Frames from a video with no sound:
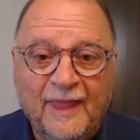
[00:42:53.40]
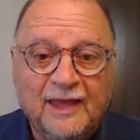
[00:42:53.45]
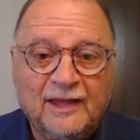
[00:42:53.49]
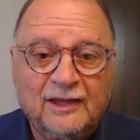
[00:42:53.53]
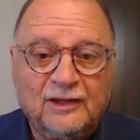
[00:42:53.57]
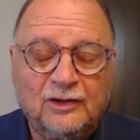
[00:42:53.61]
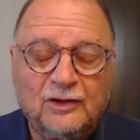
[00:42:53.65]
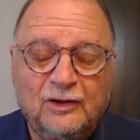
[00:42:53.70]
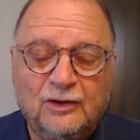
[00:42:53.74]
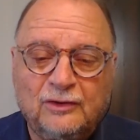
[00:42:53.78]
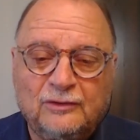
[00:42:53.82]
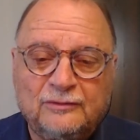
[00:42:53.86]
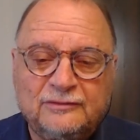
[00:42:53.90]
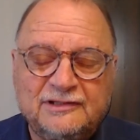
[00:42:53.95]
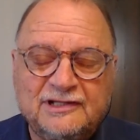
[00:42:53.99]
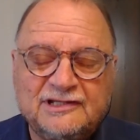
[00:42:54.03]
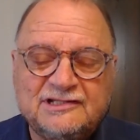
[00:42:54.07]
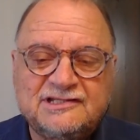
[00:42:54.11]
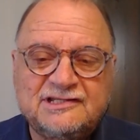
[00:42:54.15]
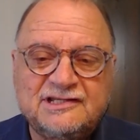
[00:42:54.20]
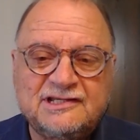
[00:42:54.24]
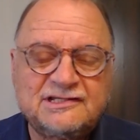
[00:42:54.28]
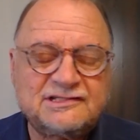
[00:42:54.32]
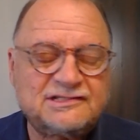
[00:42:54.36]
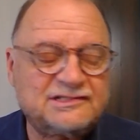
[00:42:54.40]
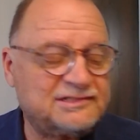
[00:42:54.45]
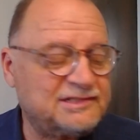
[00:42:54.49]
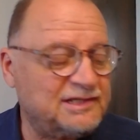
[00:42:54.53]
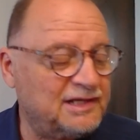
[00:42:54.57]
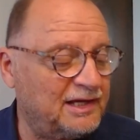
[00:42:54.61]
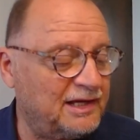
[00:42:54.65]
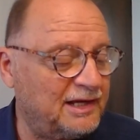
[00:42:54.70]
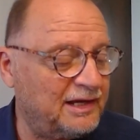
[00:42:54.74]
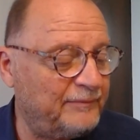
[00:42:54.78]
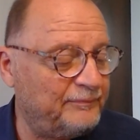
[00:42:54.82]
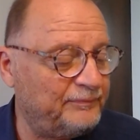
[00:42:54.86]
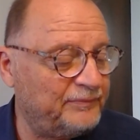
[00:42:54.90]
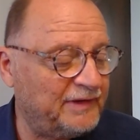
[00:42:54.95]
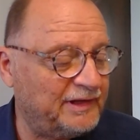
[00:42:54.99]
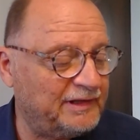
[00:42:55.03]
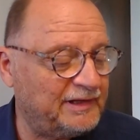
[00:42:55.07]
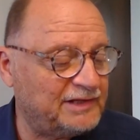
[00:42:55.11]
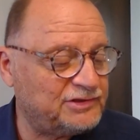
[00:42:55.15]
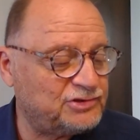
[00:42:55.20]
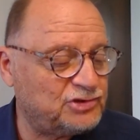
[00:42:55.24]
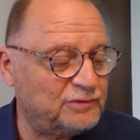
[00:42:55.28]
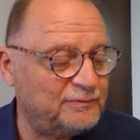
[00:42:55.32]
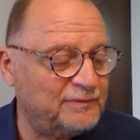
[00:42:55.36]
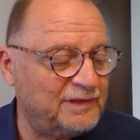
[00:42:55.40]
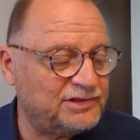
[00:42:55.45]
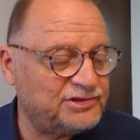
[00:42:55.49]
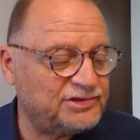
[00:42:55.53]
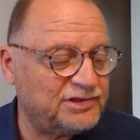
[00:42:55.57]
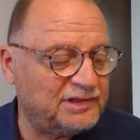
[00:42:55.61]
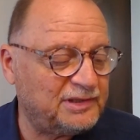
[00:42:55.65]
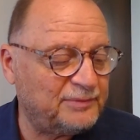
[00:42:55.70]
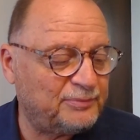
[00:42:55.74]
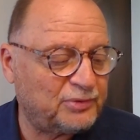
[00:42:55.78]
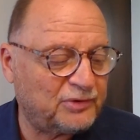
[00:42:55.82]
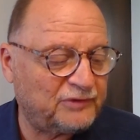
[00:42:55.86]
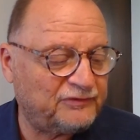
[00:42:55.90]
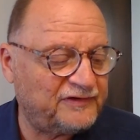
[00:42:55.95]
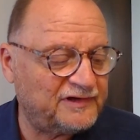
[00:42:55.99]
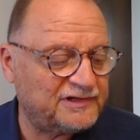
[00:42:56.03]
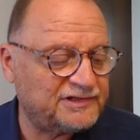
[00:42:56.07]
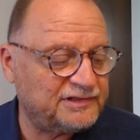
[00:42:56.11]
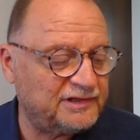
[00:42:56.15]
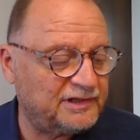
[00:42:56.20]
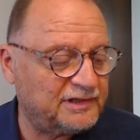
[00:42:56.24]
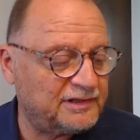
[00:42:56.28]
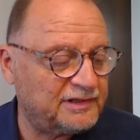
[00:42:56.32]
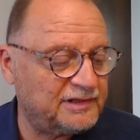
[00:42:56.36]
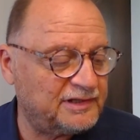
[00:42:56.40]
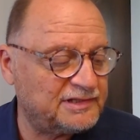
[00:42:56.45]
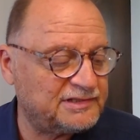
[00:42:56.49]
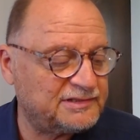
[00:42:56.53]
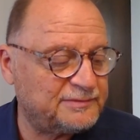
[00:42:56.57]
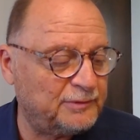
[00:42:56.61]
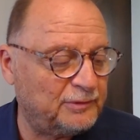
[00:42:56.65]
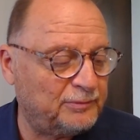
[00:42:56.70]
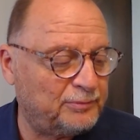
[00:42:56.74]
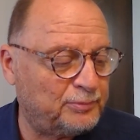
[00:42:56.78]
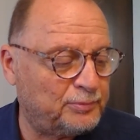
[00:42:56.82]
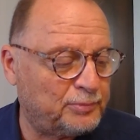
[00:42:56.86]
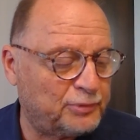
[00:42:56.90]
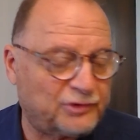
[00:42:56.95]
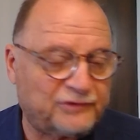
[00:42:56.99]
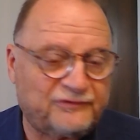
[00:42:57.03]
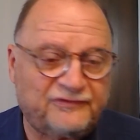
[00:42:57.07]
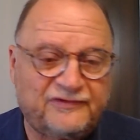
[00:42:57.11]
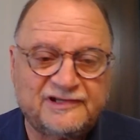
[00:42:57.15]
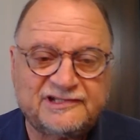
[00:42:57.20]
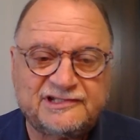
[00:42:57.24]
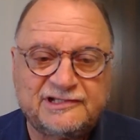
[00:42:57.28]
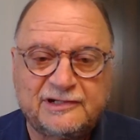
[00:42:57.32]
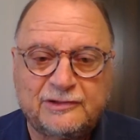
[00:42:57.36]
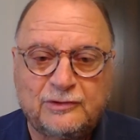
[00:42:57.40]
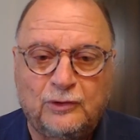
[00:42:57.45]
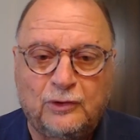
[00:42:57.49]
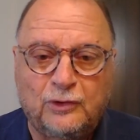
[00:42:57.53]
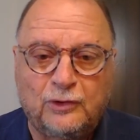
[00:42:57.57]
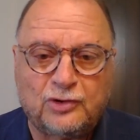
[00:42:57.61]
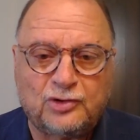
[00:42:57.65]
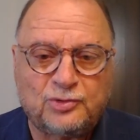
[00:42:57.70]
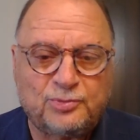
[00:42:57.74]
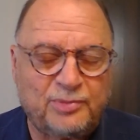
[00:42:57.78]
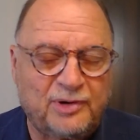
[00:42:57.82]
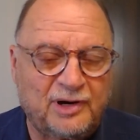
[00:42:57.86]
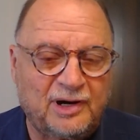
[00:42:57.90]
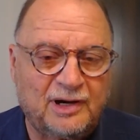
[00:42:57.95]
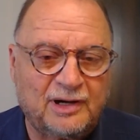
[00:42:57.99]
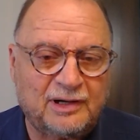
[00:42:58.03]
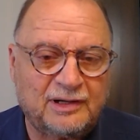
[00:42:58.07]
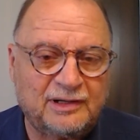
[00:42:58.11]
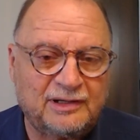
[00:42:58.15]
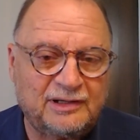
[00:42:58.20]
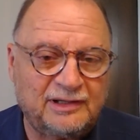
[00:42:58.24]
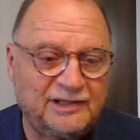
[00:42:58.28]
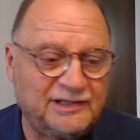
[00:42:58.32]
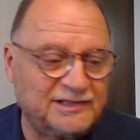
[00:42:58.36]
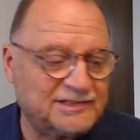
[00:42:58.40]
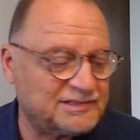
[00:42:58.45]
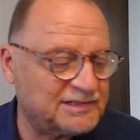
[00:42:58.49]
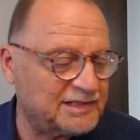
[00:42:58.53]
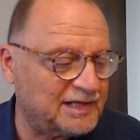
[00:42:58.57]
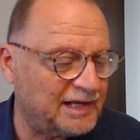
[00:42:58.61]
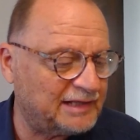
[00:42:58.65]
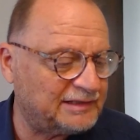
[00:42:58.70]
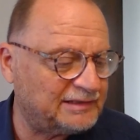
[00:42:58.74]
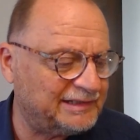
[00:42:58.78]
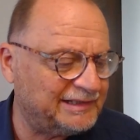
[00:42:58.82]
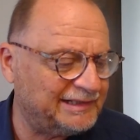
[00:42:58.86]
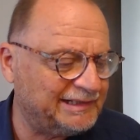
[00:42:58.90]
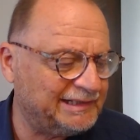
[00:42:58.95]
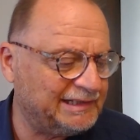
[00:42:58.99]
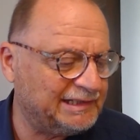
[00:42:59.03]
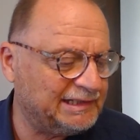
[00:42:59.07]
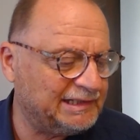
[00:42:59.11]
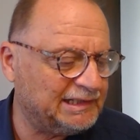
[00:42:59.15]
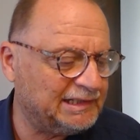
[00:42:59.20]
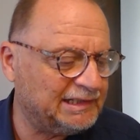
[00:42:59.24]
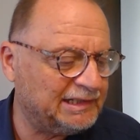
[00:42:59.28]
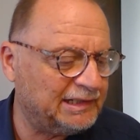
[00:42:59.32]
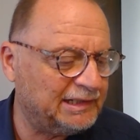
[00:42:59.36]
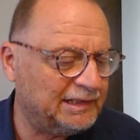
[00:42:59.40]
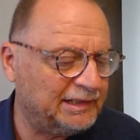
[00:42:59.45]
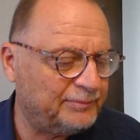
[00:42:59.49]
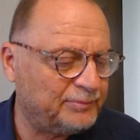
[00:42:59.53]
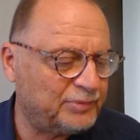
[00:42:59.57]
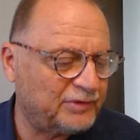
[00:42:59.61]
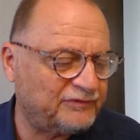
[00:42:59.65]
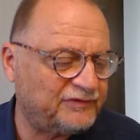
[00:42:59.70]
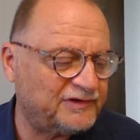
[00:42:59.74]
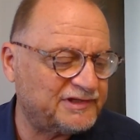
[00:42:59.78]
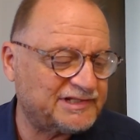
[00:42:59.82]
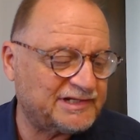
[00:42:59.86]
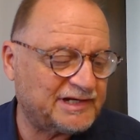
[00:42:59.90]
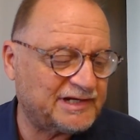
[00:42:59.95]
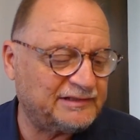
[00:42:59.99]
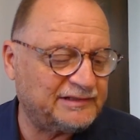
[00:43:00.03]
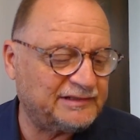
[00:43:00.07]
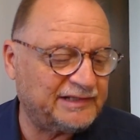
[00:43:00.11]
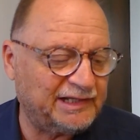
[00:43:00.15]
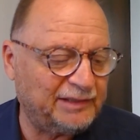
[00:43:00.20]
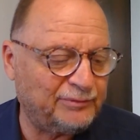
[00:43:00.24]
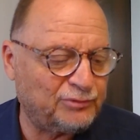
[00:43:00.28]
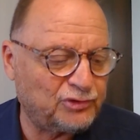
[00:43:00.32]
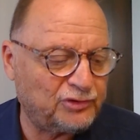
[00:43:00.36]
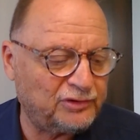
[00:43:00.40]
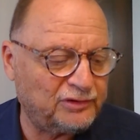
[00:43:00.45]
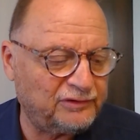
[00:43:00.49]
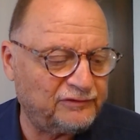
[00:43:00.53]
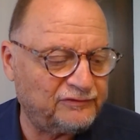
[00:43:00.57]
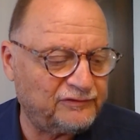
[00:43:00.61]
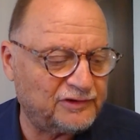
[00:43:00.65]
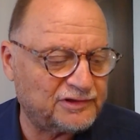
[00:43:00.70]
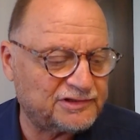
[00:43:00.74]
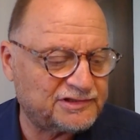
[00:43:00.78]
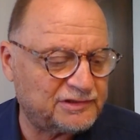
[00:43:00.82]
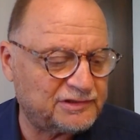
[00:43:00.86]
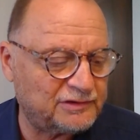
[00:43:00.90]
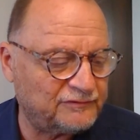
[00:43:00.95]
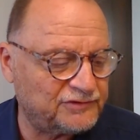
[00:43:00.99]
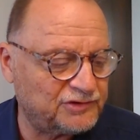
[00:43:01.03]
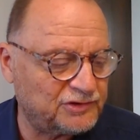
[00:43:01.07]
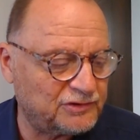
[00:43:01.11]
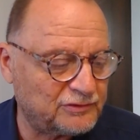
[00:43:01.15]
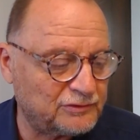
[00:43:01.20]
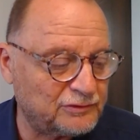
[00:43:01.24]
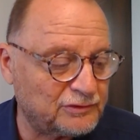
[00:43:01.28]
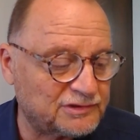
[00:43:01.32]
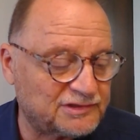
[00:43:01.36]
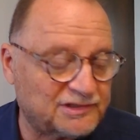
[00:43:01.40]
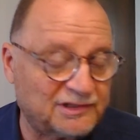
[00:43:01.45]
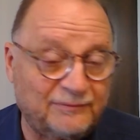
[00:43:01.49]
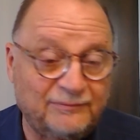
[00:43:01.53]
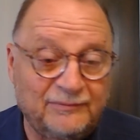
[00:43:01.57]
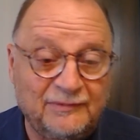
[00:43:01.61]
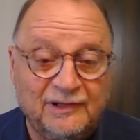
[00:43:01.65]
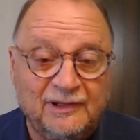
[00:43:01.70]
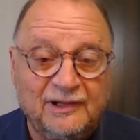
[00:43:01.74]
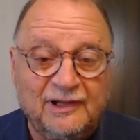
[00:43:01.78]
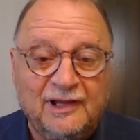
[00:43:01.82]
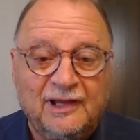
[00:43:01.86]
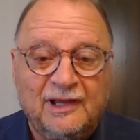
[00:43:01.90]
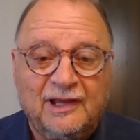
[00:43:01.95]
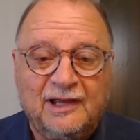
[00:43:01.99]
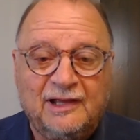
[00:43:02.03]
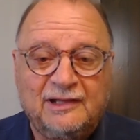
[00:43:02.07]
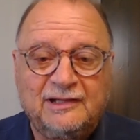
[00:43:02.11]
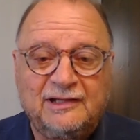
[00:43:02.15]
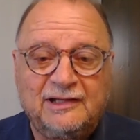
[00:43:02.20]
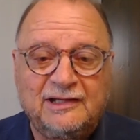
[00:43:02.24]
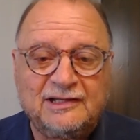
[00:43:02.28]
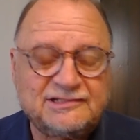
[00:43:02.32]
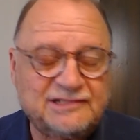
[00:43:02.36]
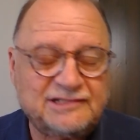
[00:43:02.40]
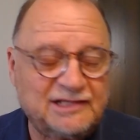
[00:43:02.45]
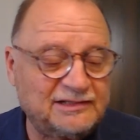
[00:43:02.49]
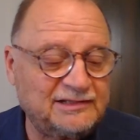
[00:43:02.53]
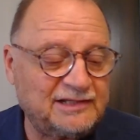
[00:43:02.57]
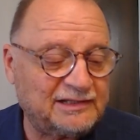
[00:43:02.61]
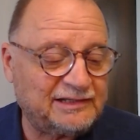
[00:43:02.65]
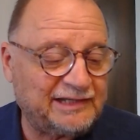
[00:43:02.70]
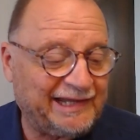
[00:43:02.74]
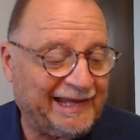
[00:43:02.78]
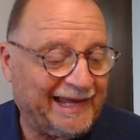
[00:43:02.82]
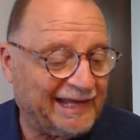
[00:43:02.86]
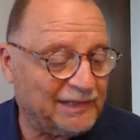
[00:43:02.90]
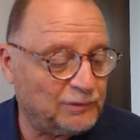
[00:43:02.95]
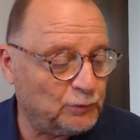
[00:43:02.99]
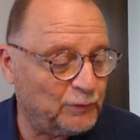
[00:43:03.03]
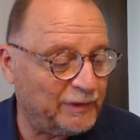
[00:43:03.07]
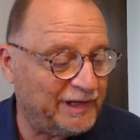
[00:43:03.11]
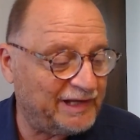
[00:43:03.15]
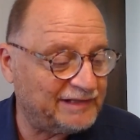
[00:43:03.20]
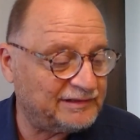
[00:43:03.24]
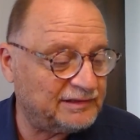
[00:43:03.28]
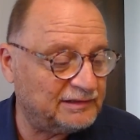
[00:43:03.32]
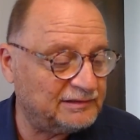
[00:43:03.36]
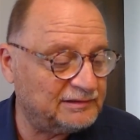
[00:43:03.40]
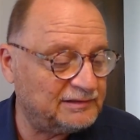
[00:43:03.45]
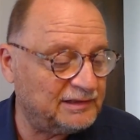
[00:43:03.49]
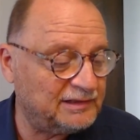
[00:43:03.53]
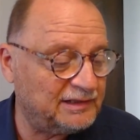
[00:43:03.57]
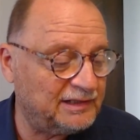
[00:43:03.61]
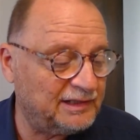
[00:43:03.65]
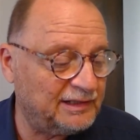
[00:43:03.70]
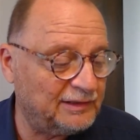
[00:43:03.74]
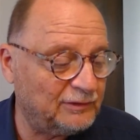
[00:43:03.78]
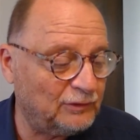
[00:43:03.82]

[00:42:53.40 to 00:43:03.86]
No, this is, and I should mention the professor is Professor Orbach. He's professor at the Hebrew University of Jerusalem. And he said that he had waited a